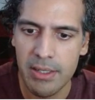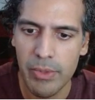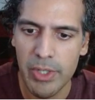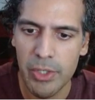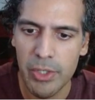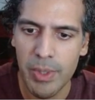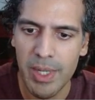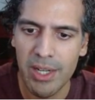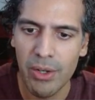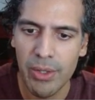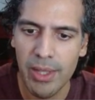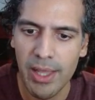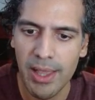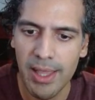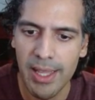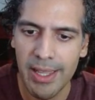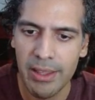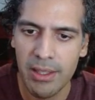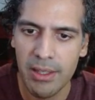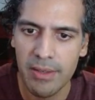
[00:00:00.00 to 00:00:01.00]
which we know the
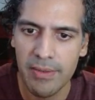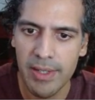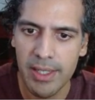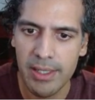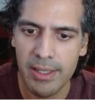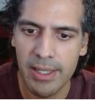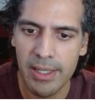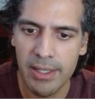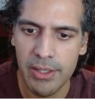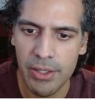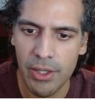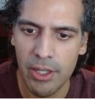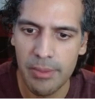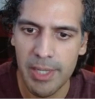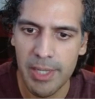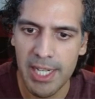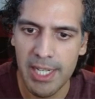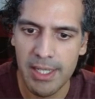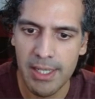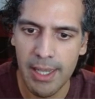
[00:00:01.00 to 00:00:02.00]
length of it is going to
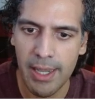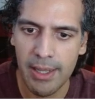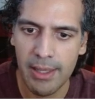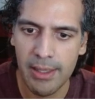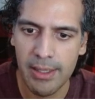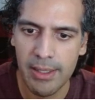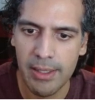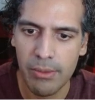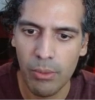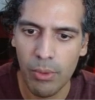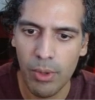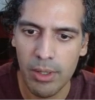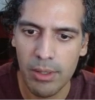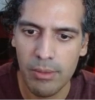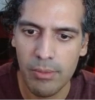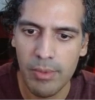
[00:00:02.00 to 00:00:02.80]
be exactly what